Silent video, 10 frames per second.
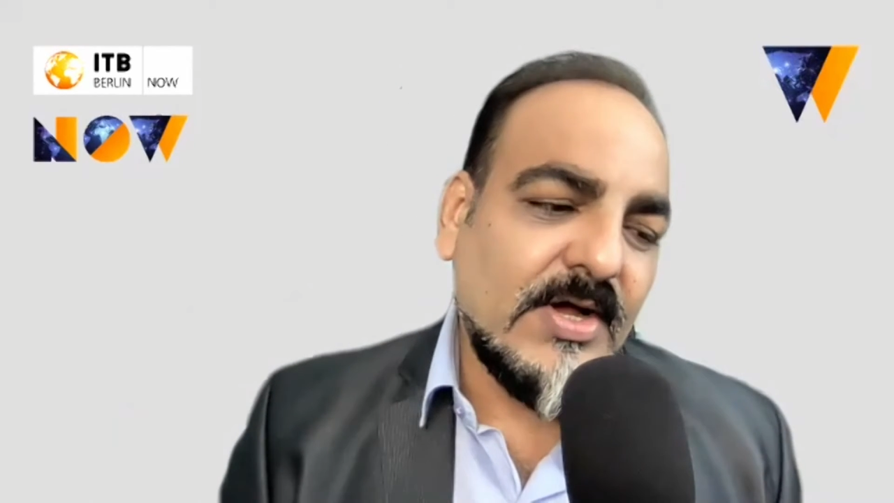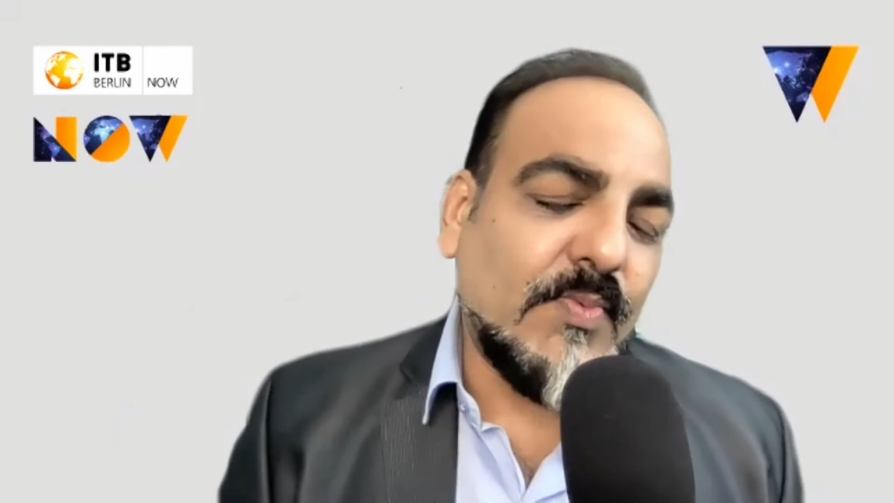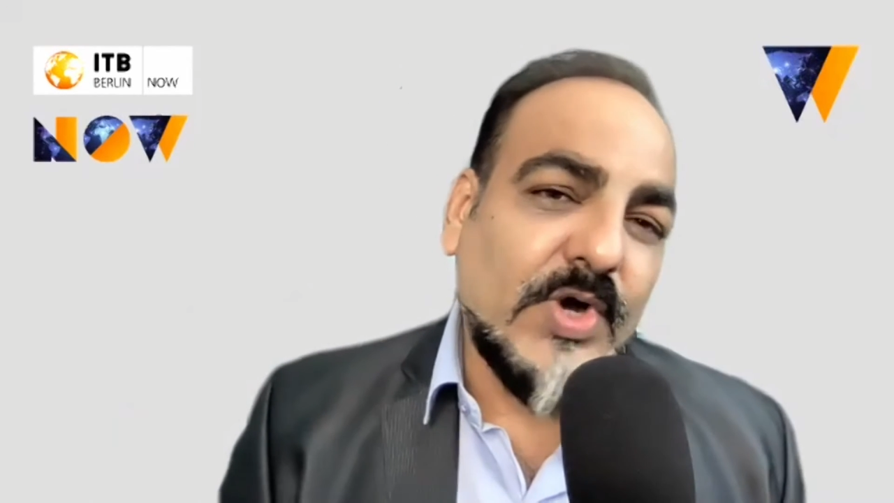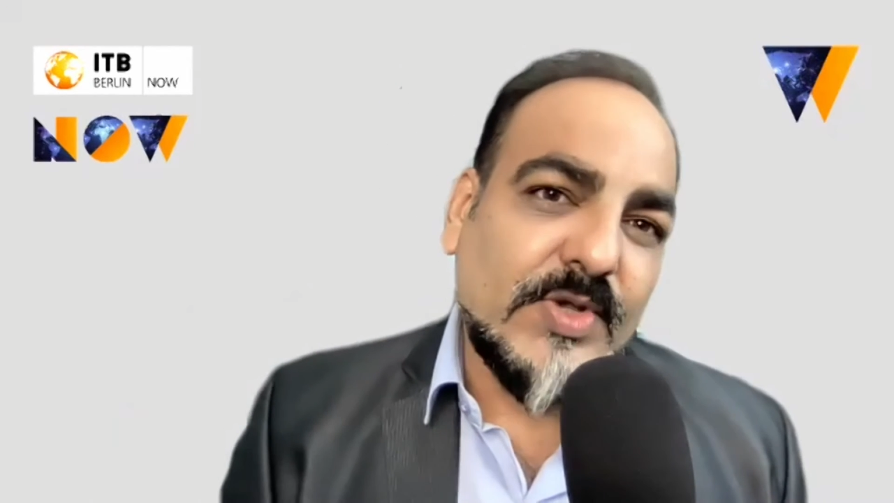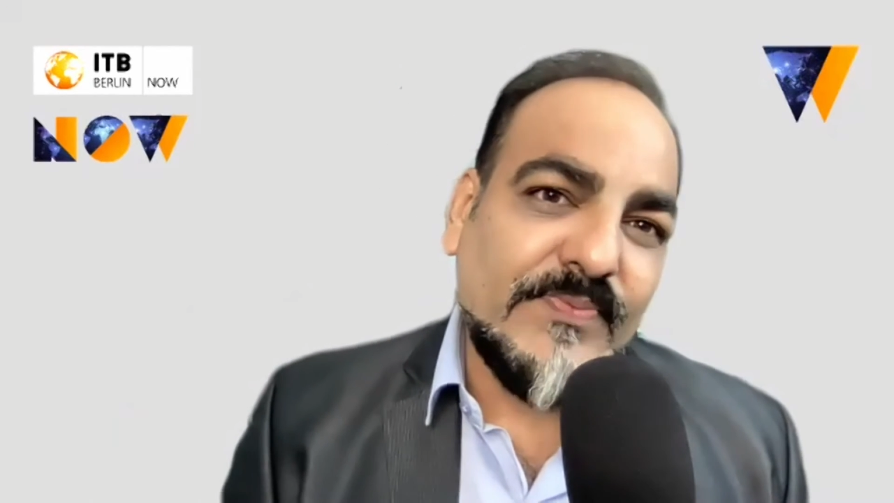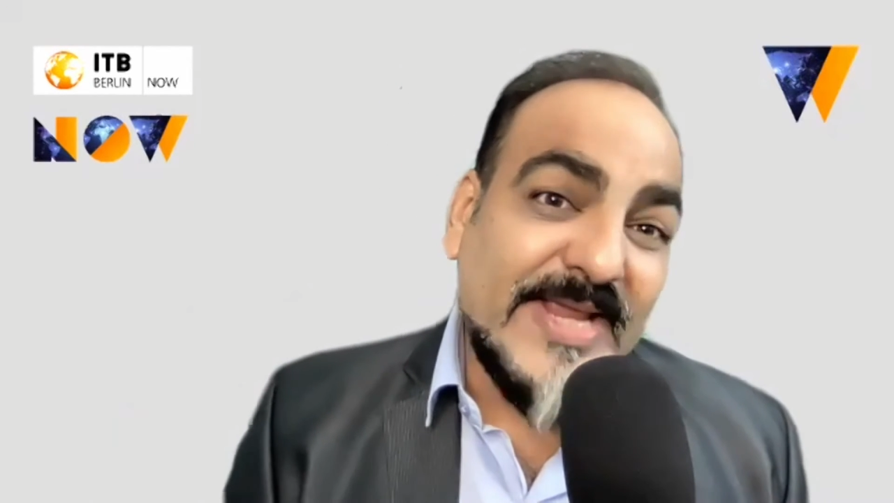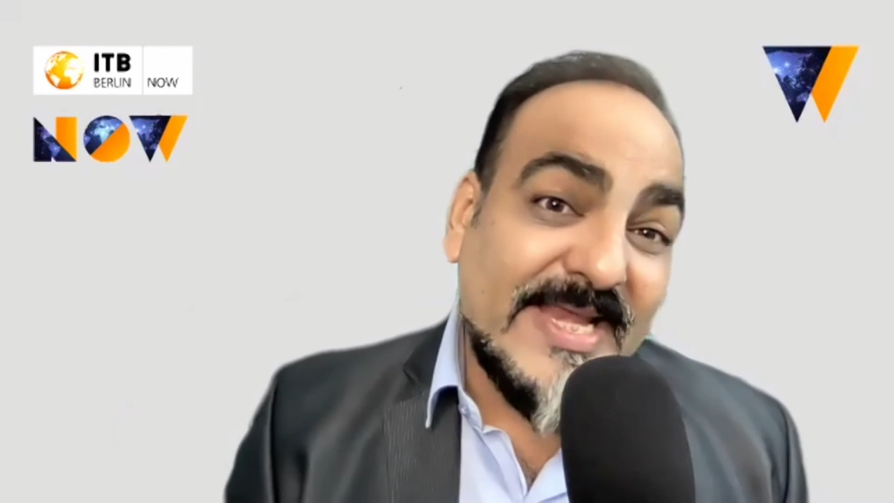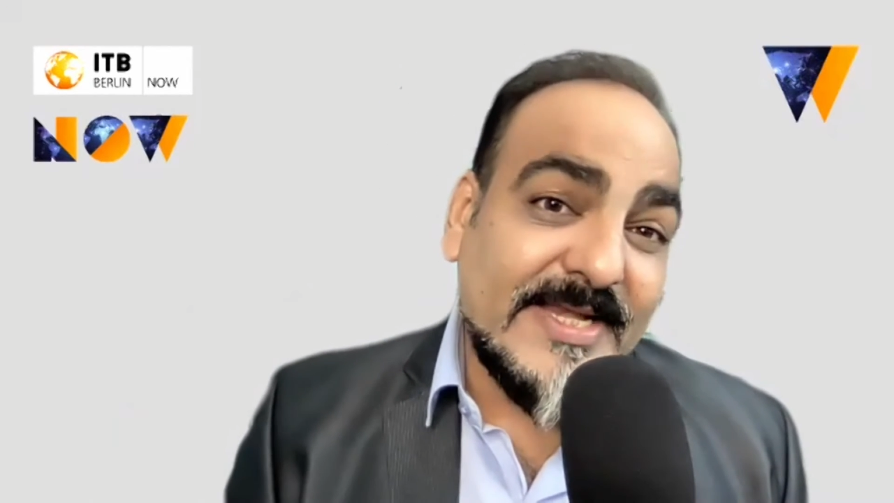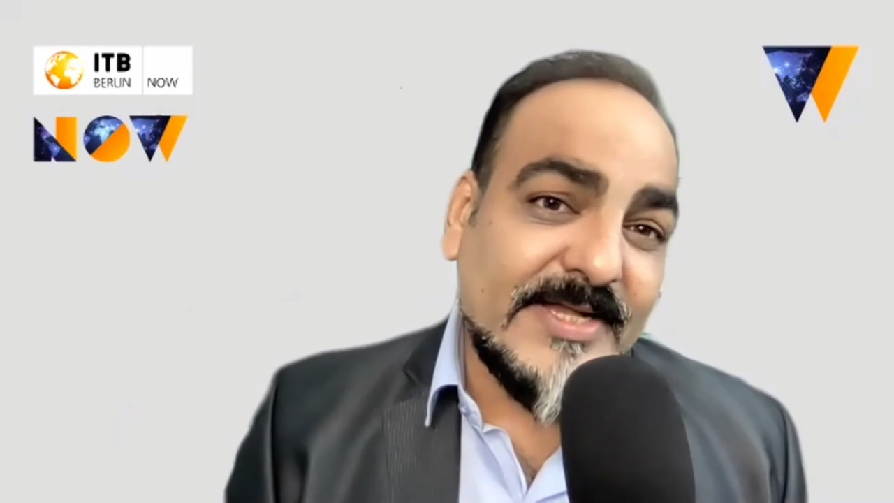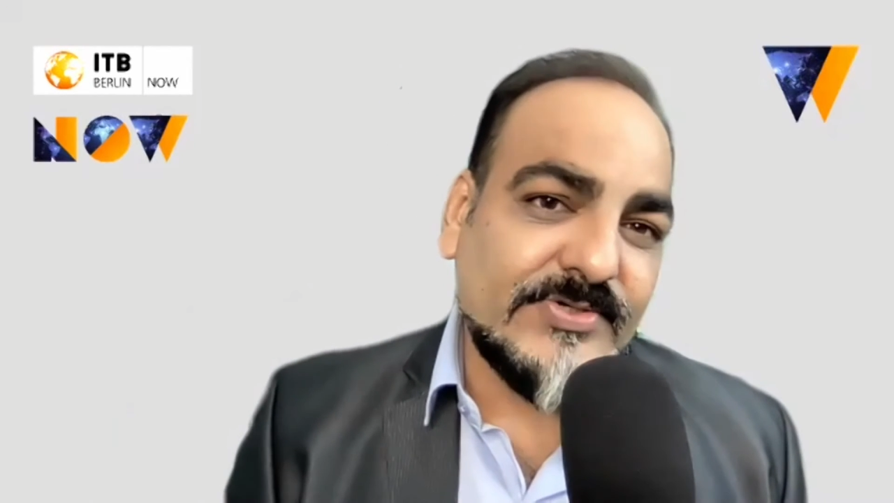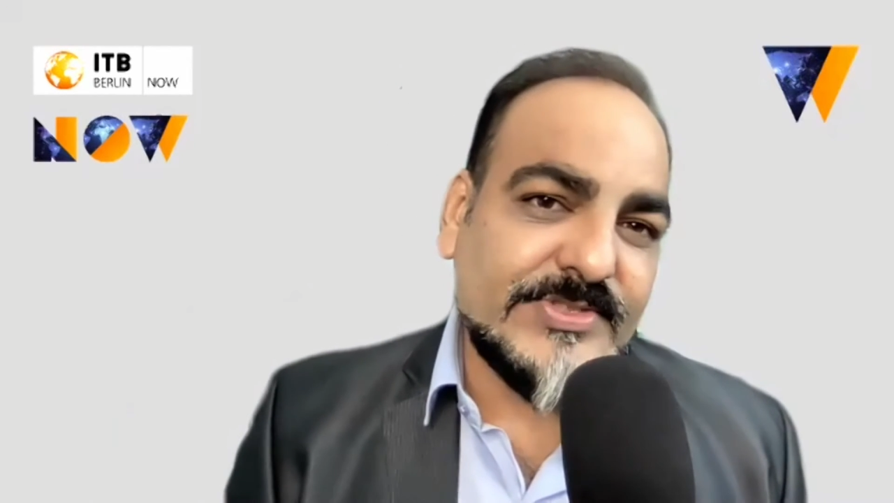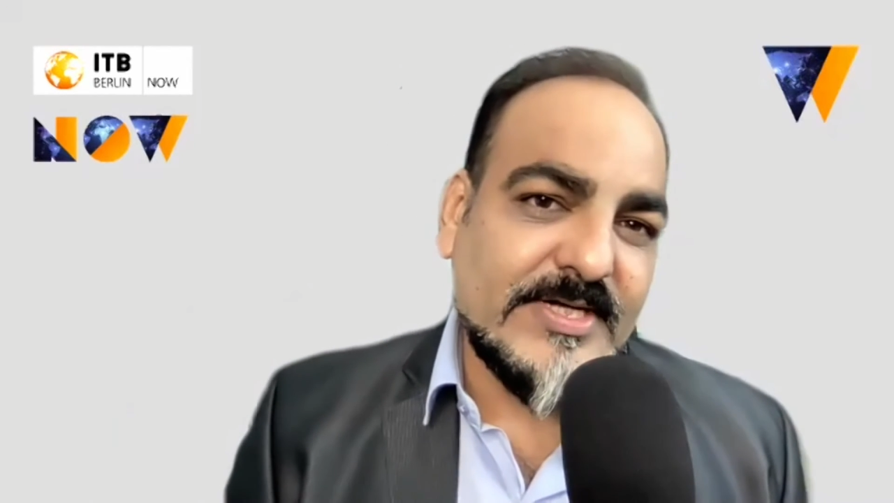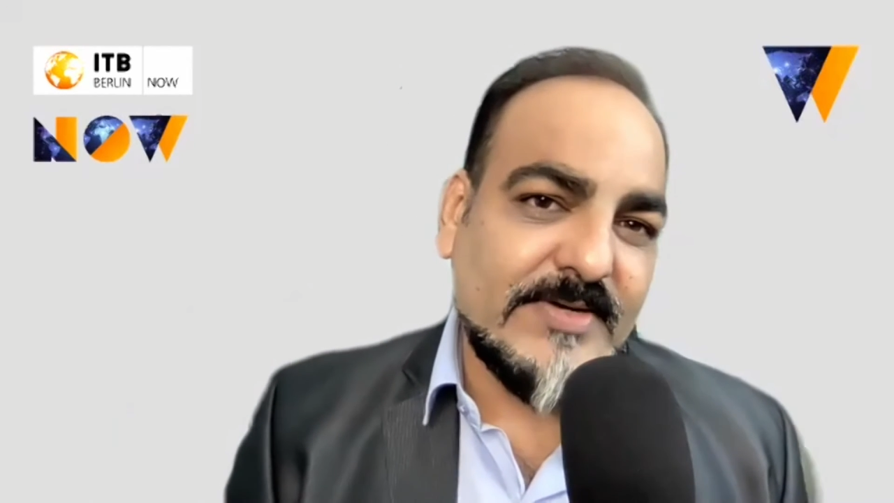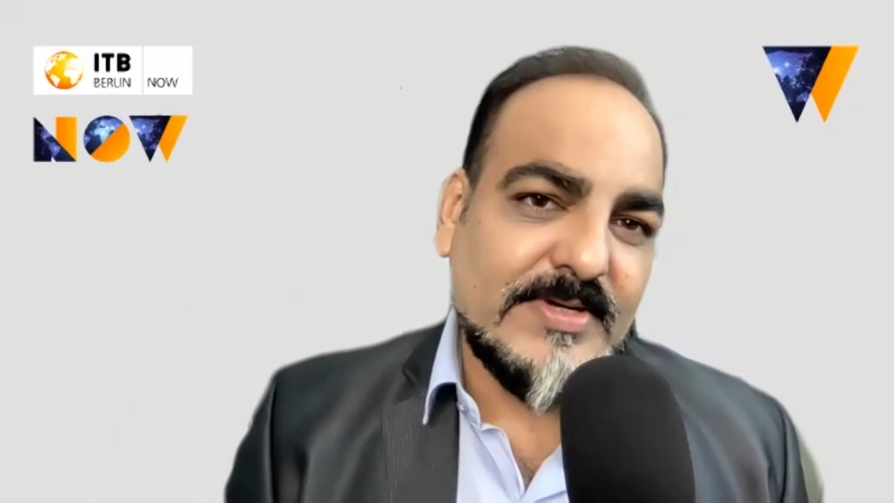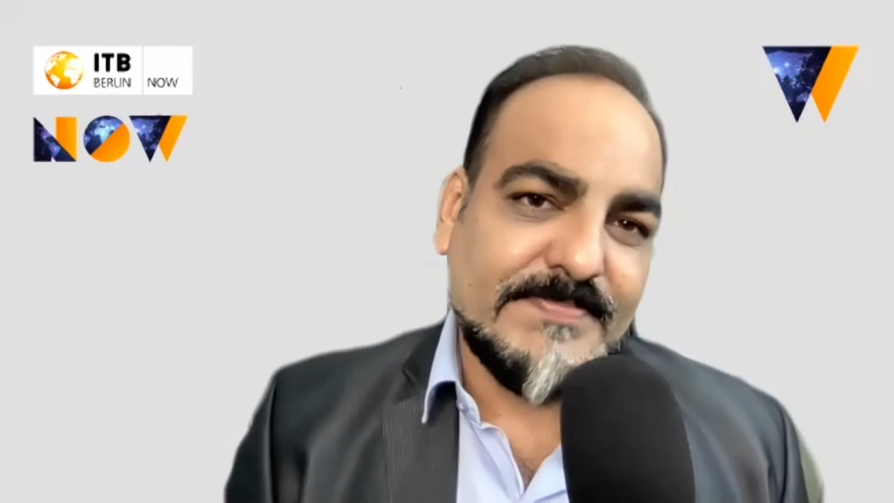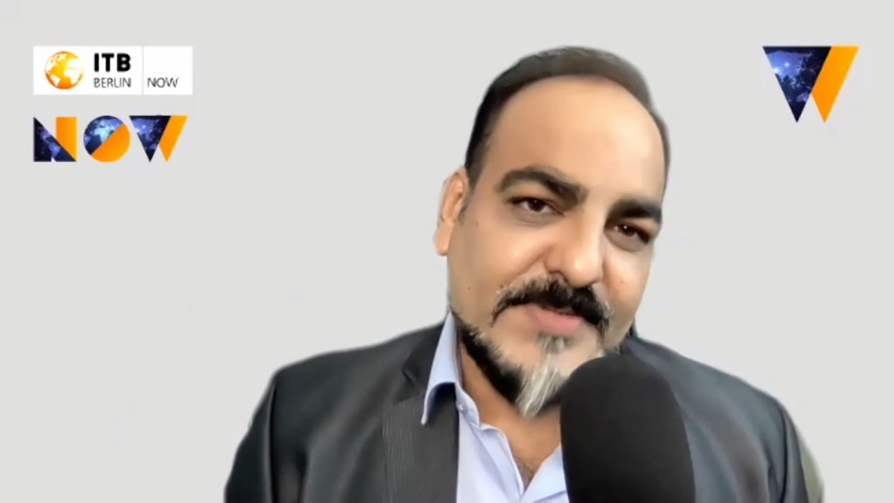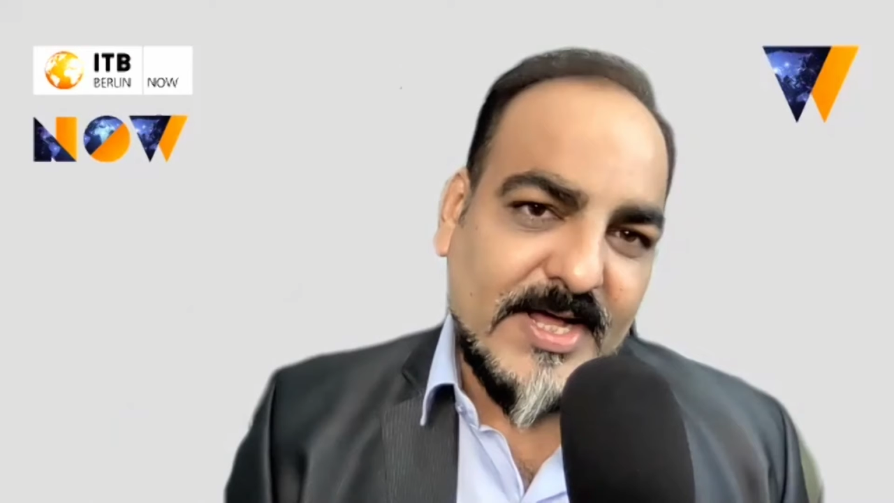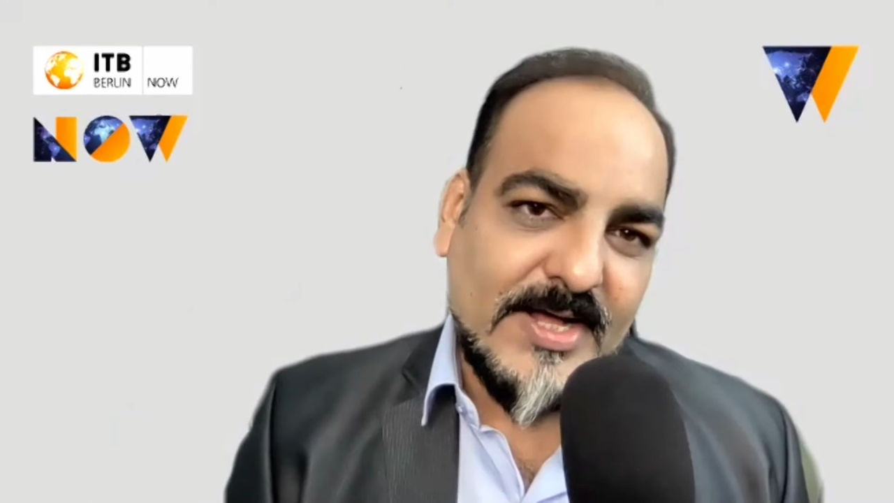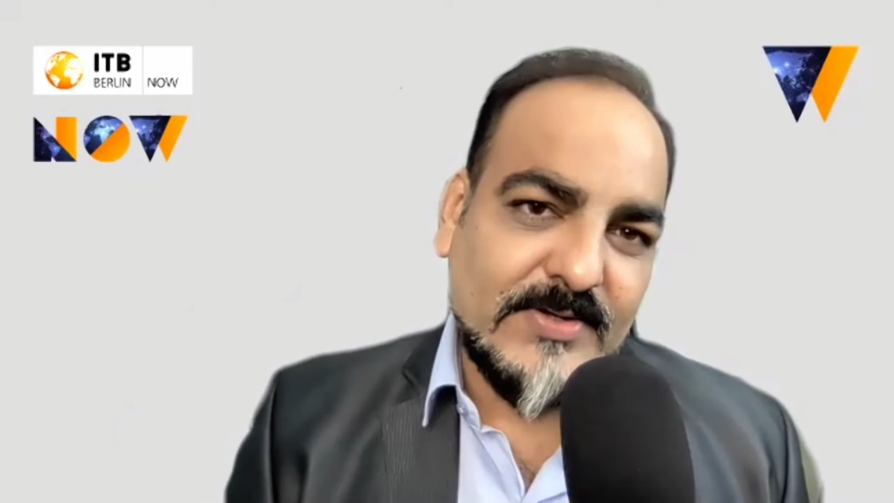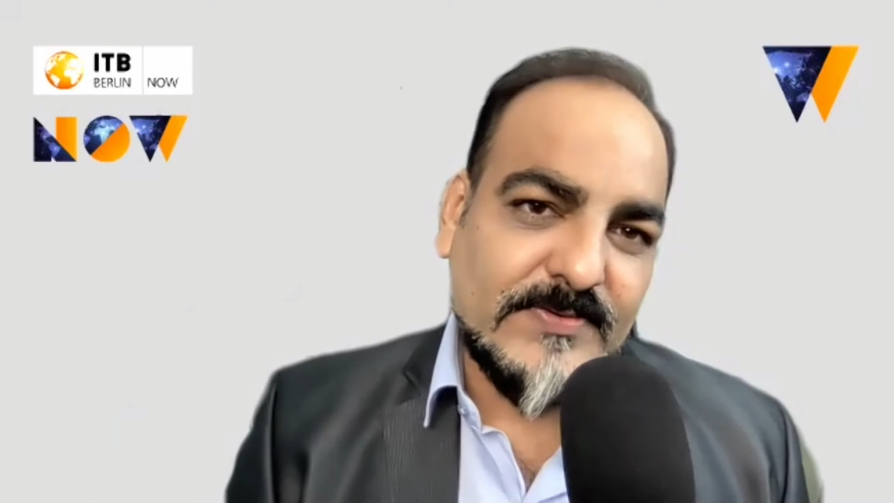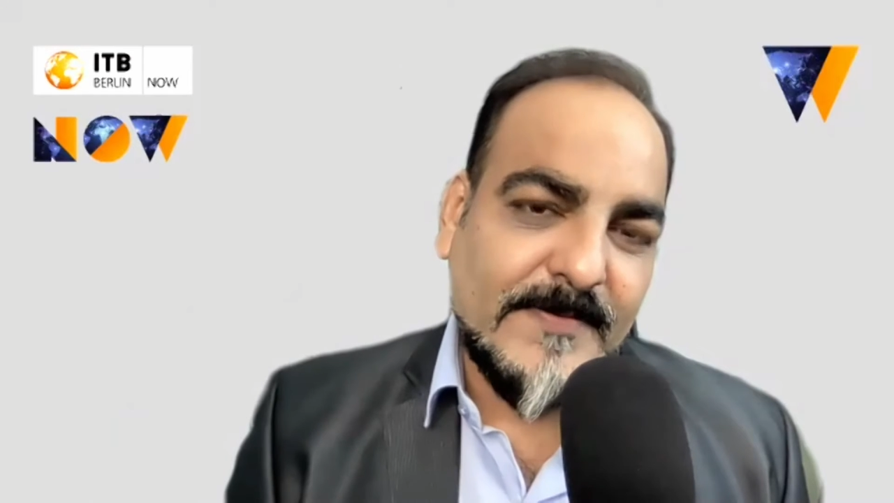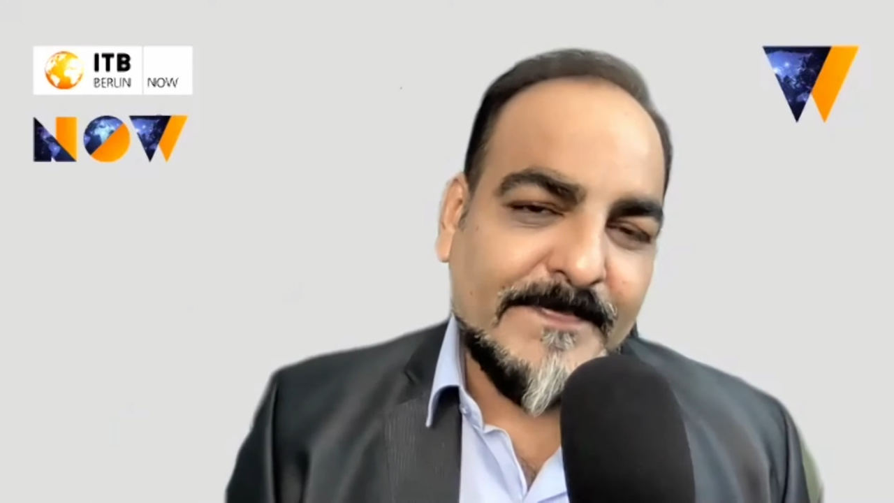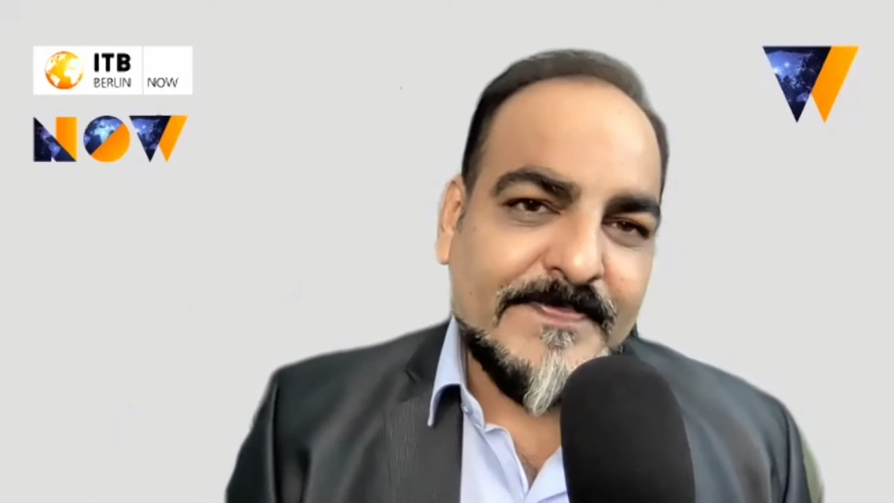What we need to develop now,